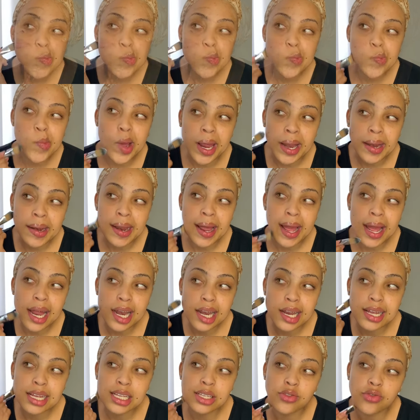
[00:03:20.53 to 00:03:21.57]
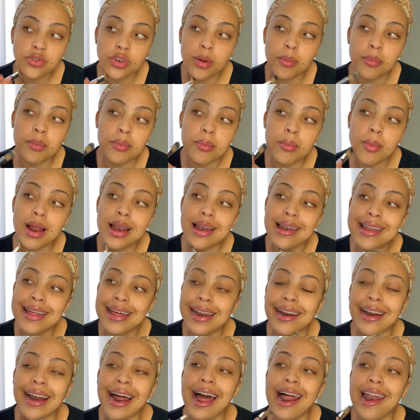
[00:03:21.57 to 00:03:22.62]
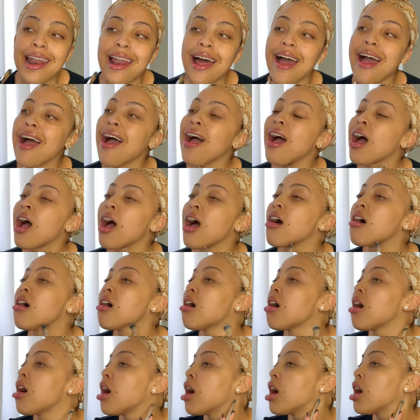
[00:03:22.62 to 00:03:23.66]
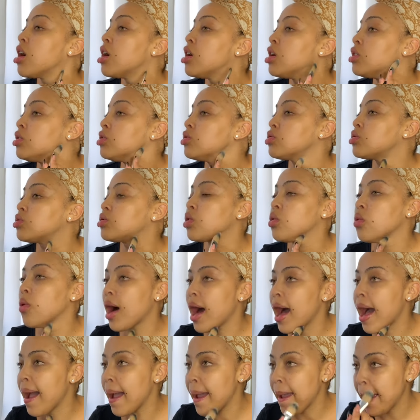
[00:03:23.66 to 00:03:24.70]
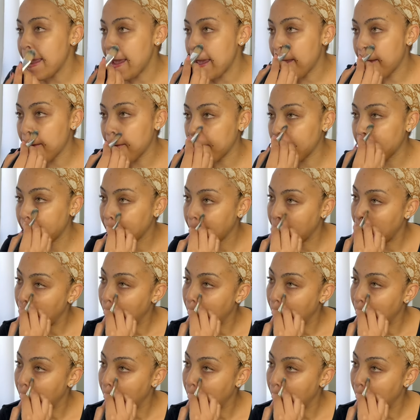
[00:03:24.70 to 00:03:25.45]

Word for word: my dad is from Lerala. So I am,